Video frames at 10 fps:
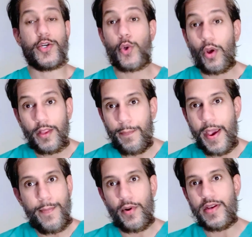Toilet
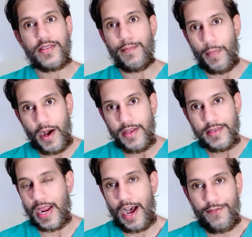paper is a
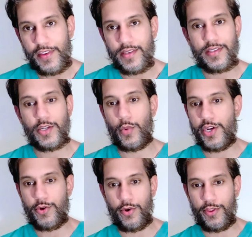must, obviously,
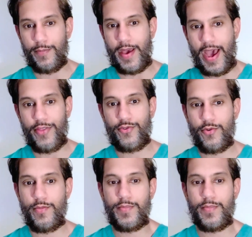when you go to the bathroom,